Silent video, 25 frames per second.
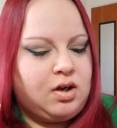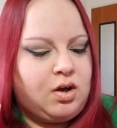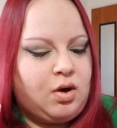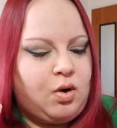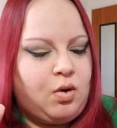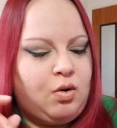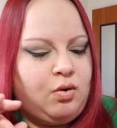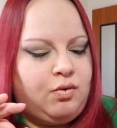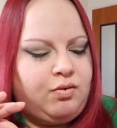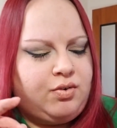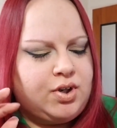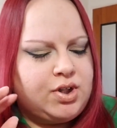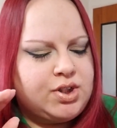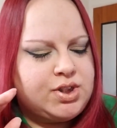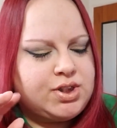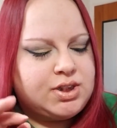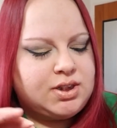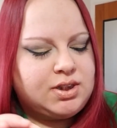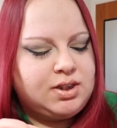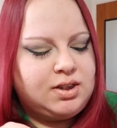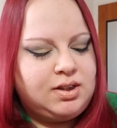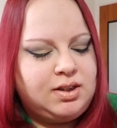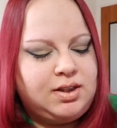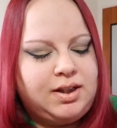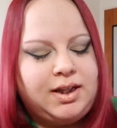
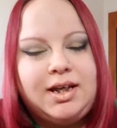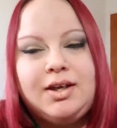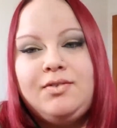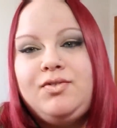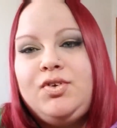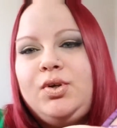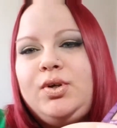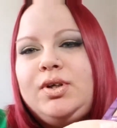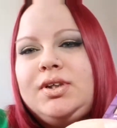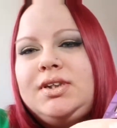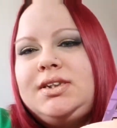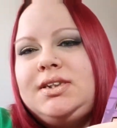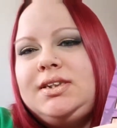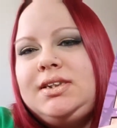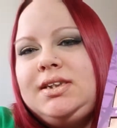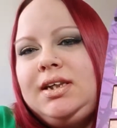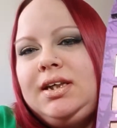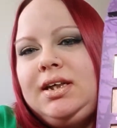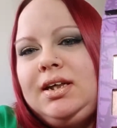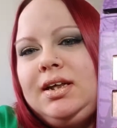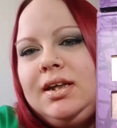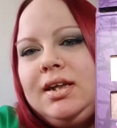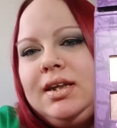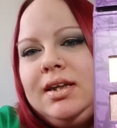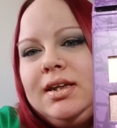like if you can
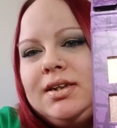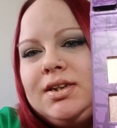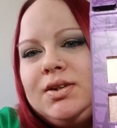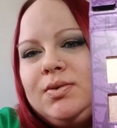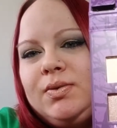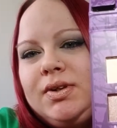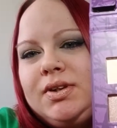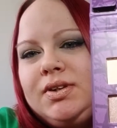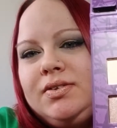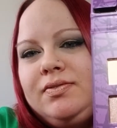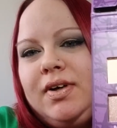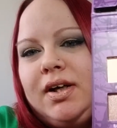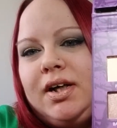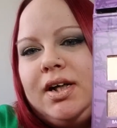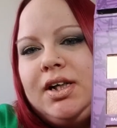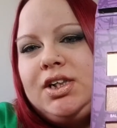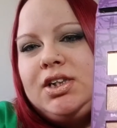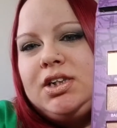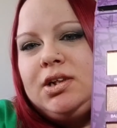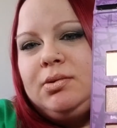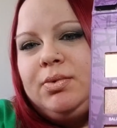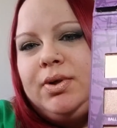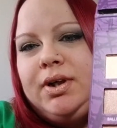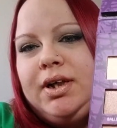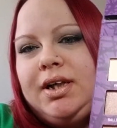see, this one's very
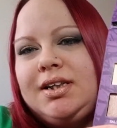shimmery.